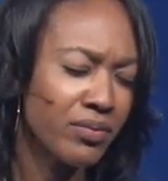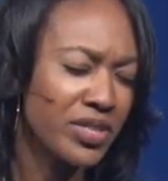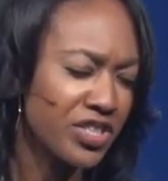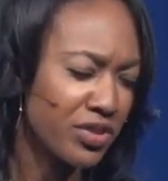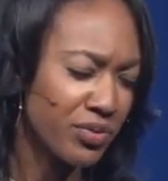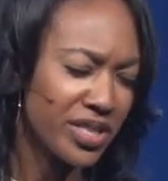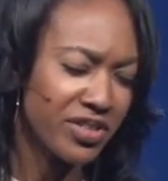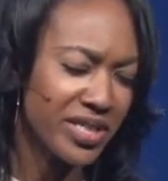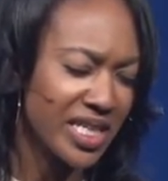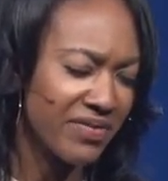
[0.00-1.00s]
We
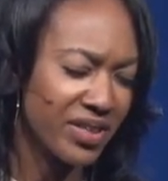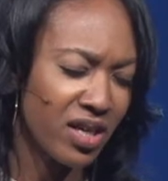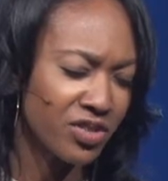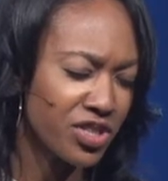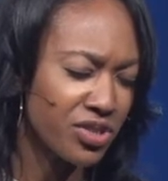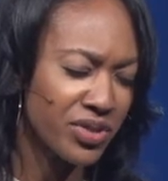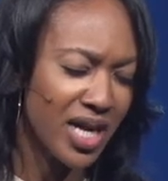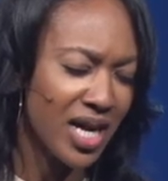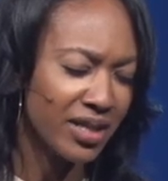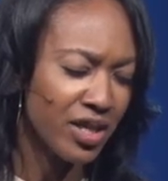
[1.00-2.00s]
surrender and give it all to you,
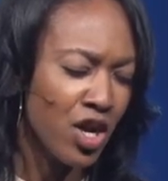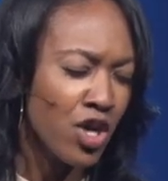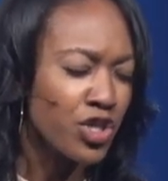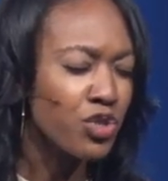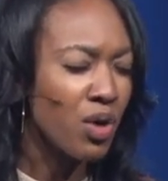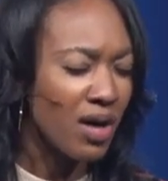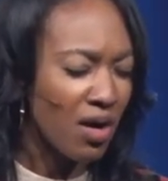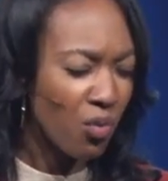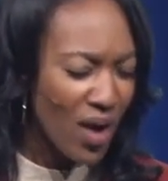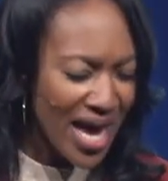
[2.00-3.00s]
God. You are
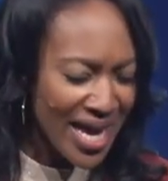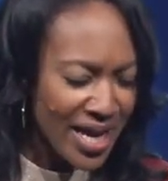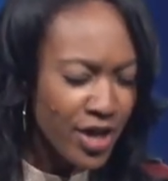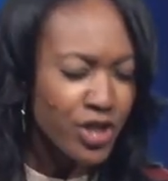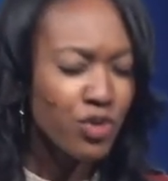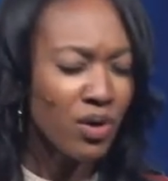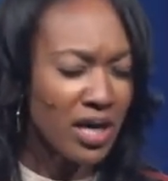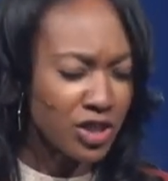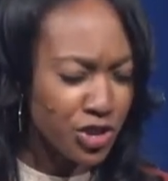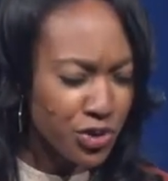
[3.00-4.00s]
our way, you are
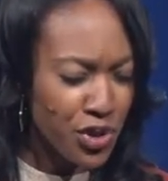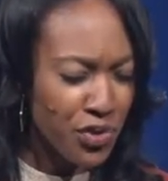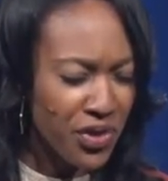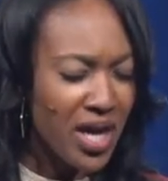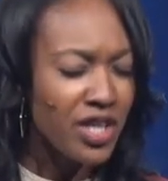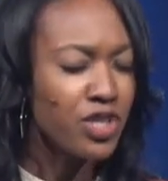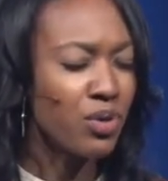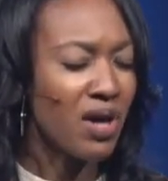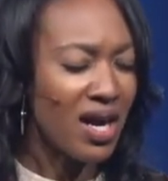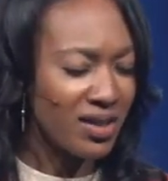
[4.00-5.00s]
our truth, you
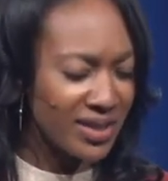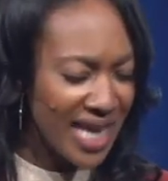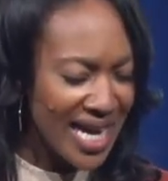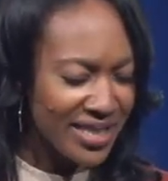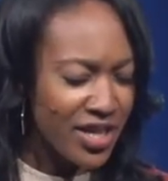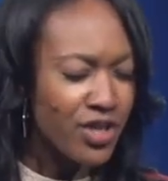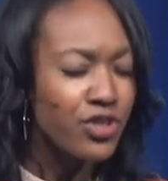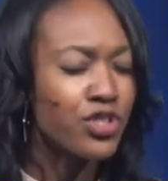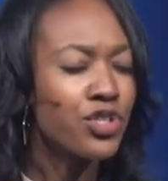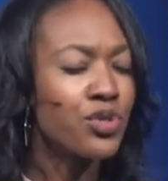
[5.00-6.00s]
are our light,
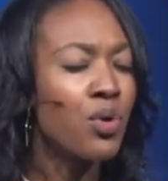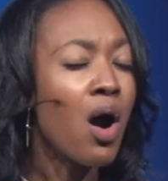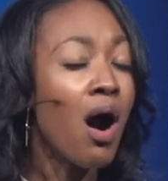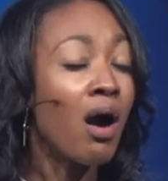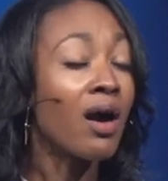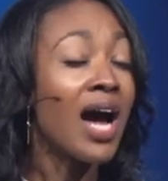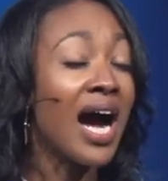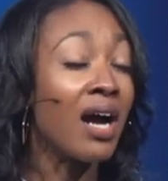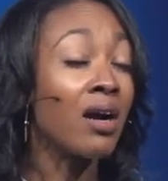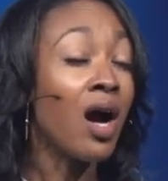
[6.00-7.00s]
you are
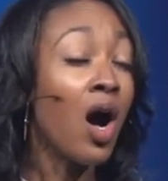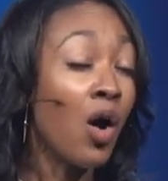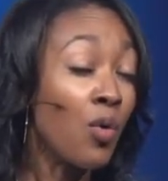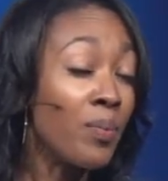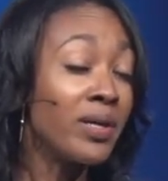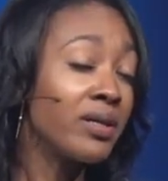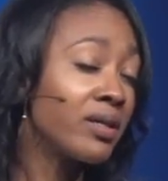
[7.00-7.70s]
our hope.